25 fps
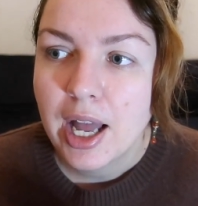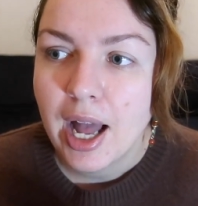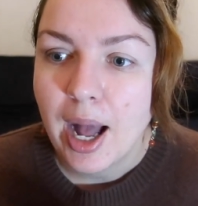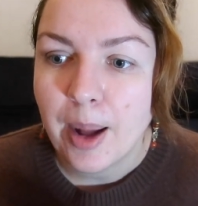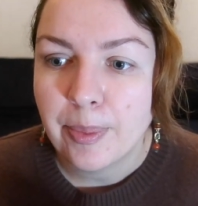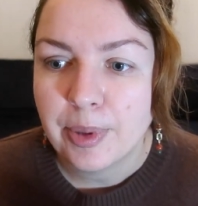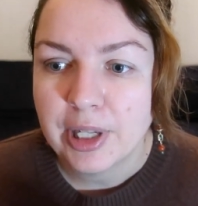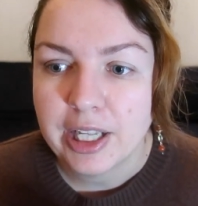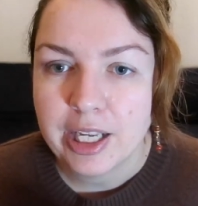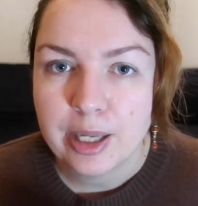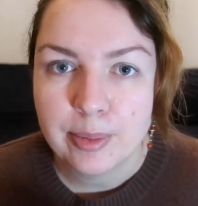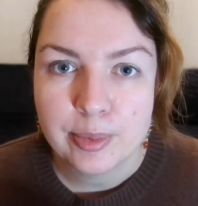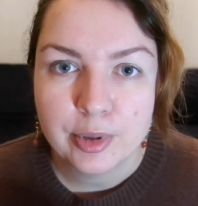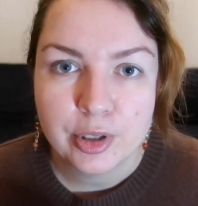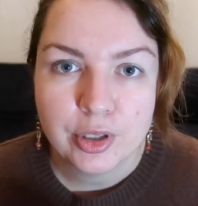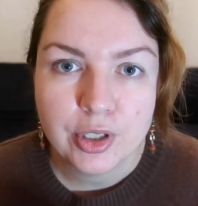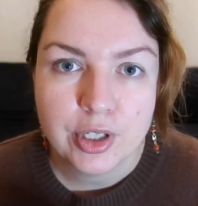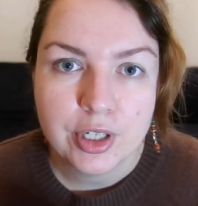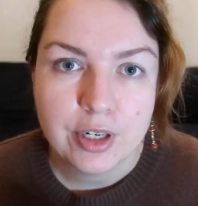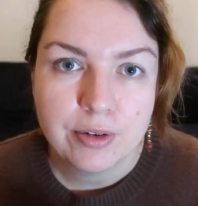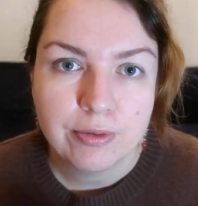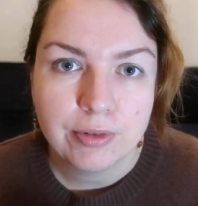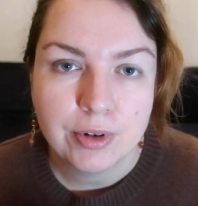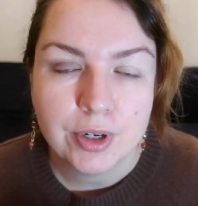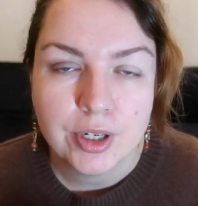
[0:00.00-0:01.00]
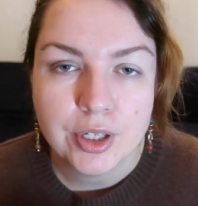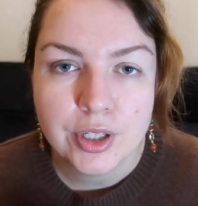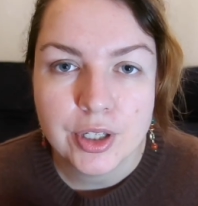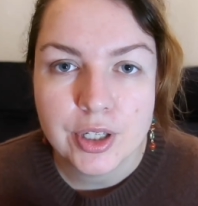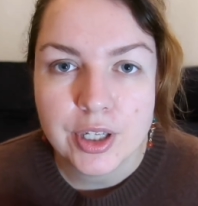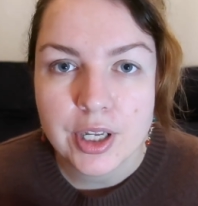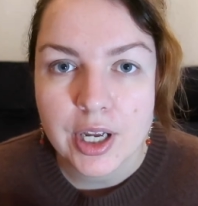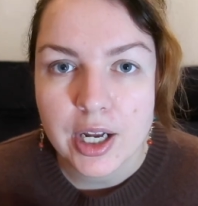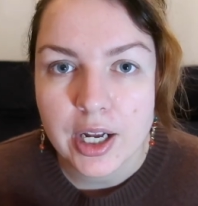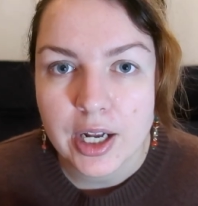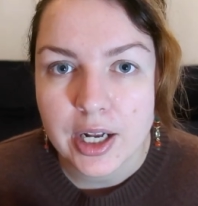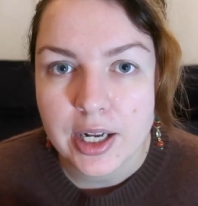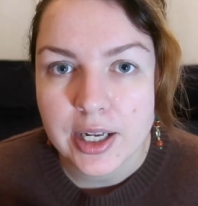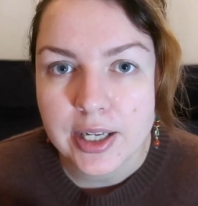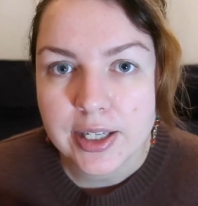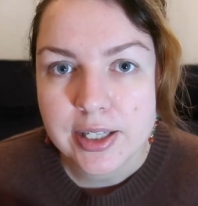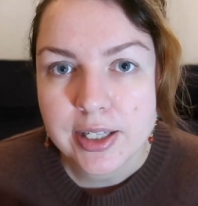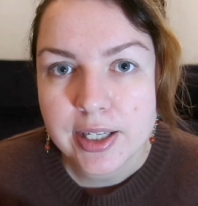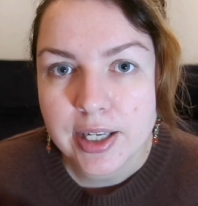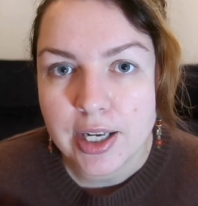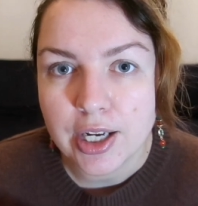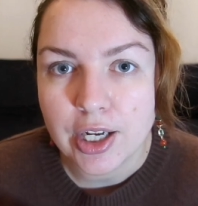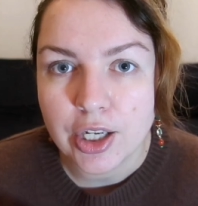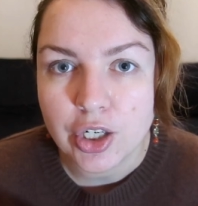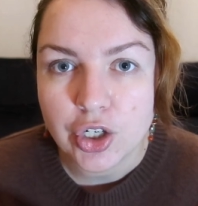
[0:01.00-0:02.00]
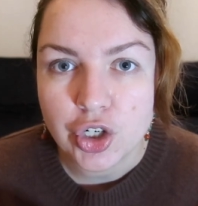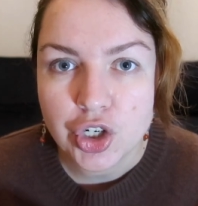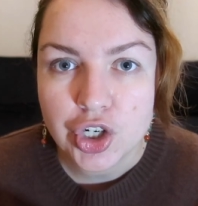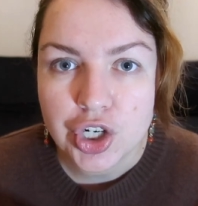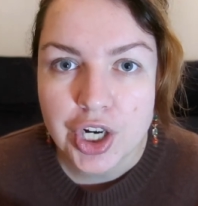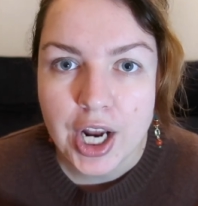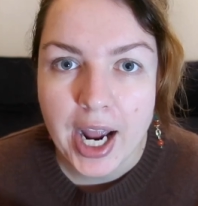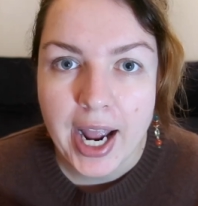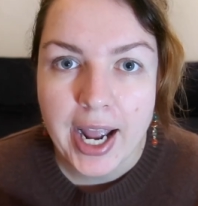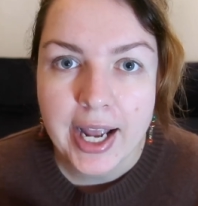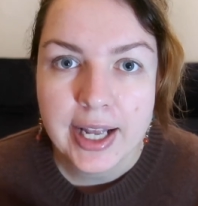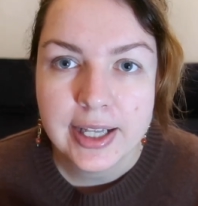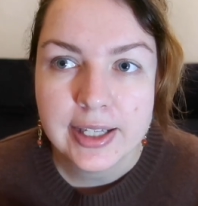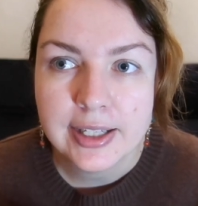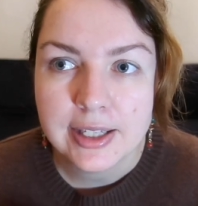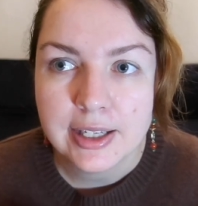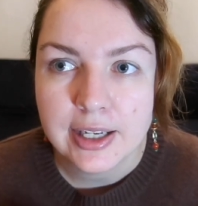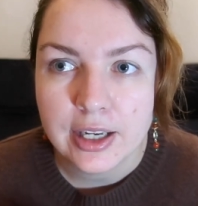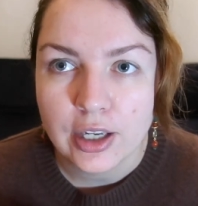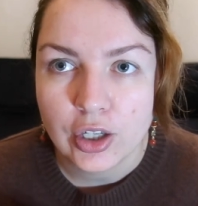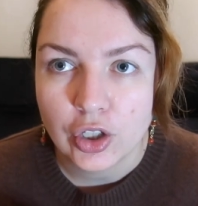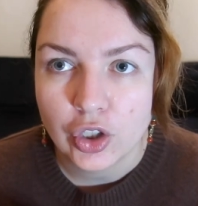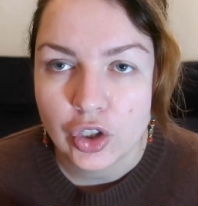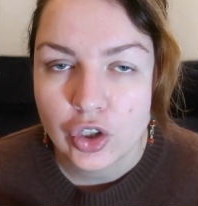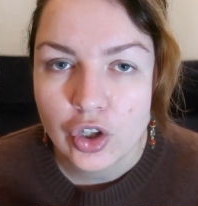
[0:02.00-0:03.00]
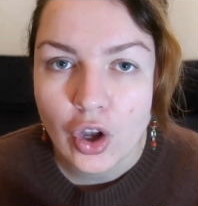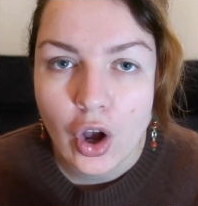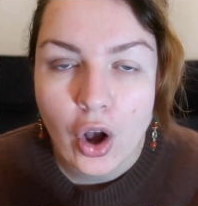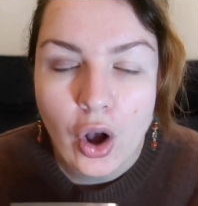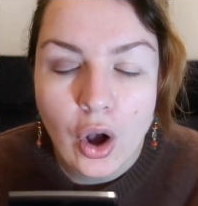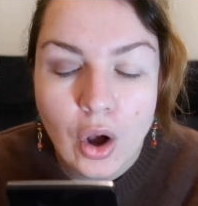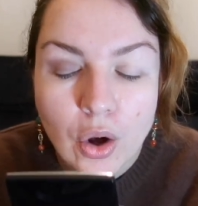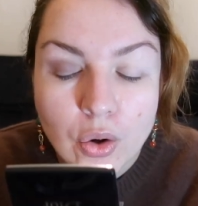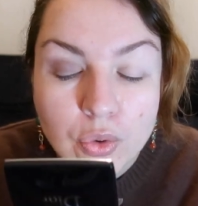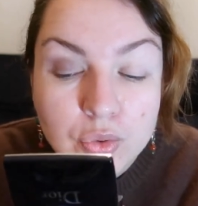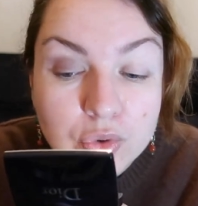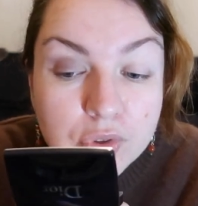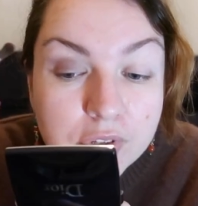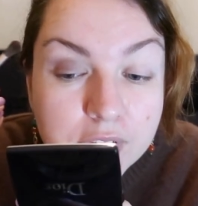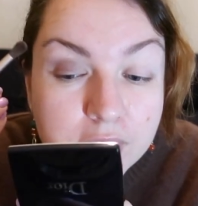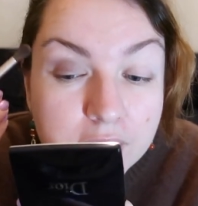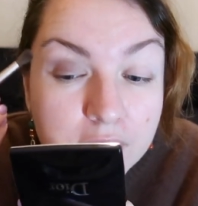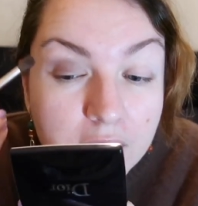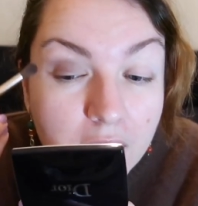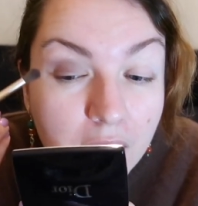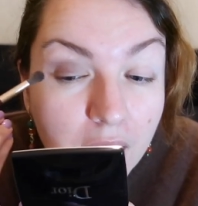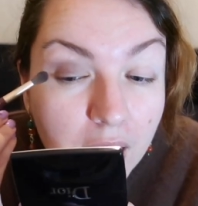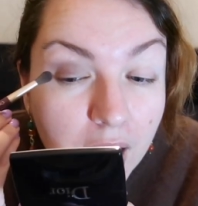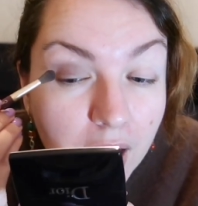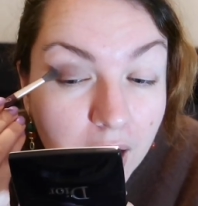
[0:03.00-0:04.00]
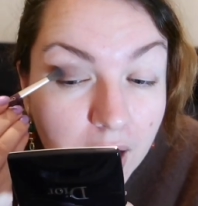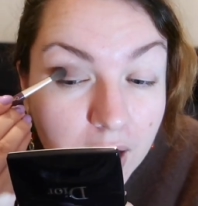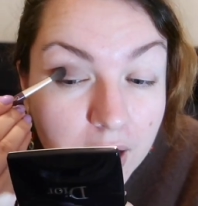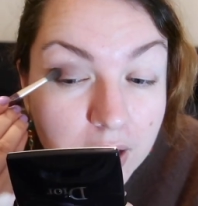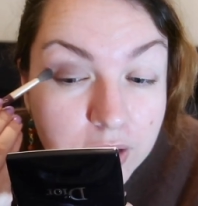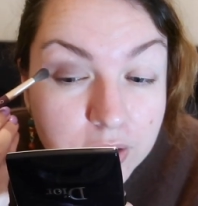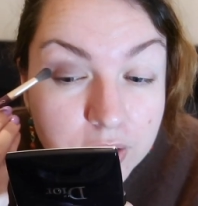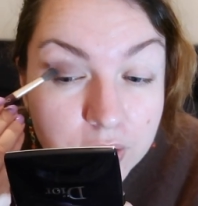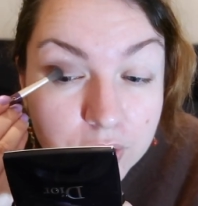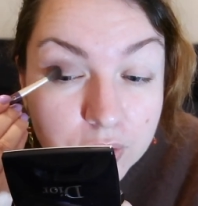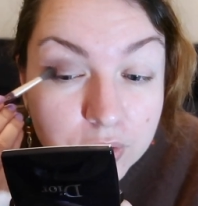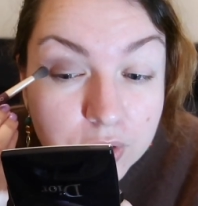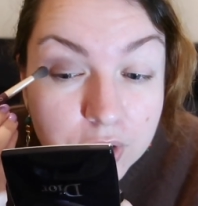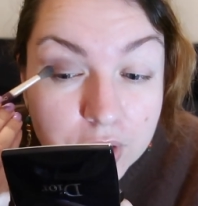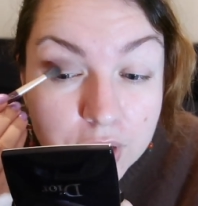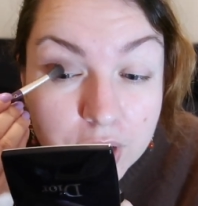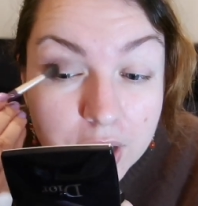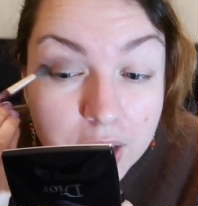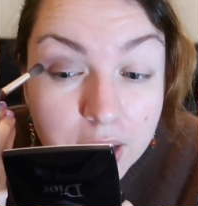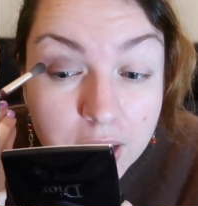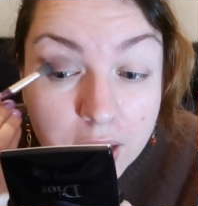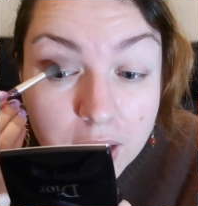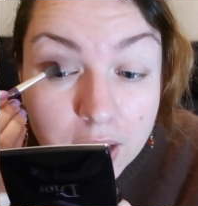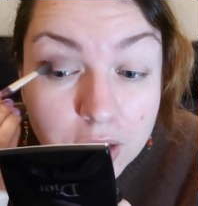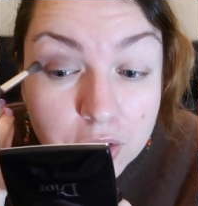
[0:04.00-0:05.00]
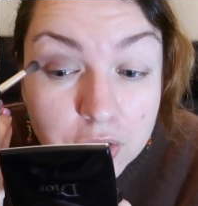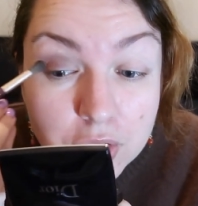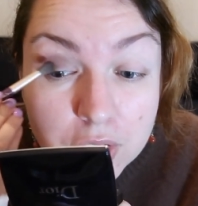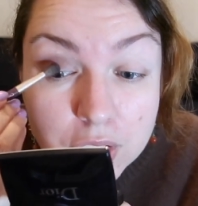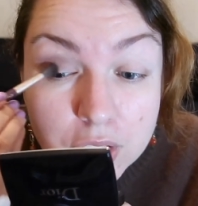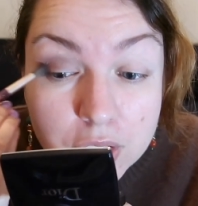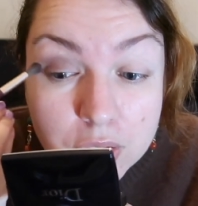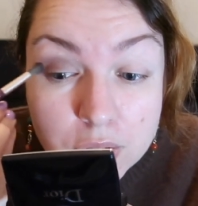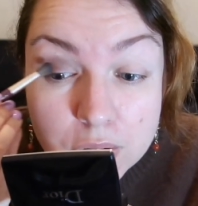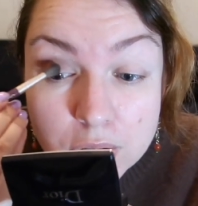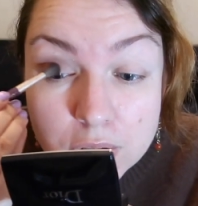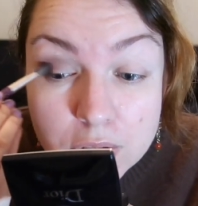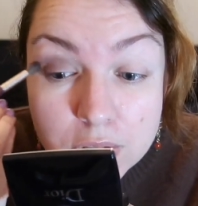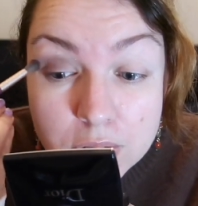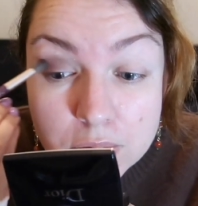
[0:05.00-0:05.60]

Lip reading: applicable to different skin shades, skin tones. So she just